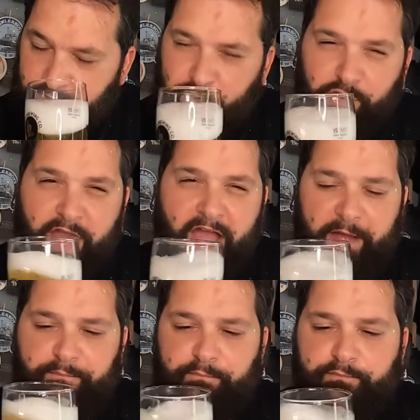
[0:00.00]

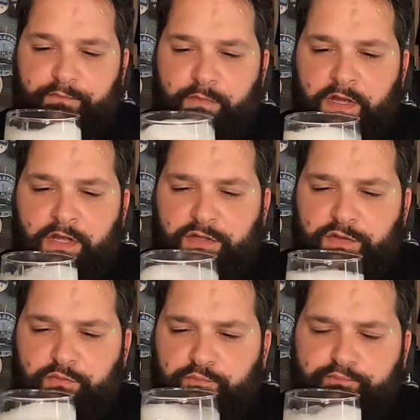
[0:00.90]
Yeah.
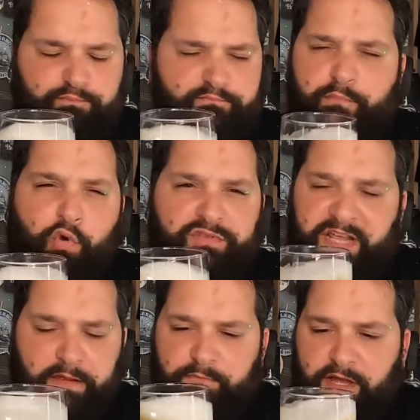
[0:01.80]

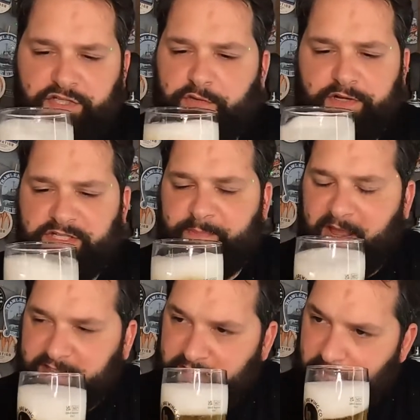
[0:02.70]
Malty, as you would
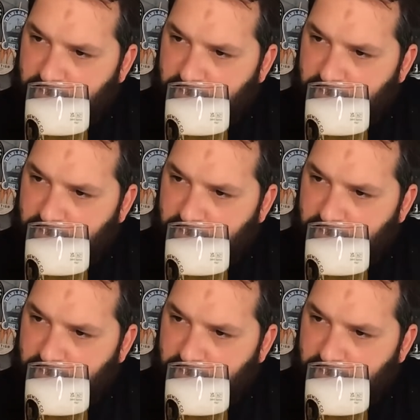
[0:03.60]
expect.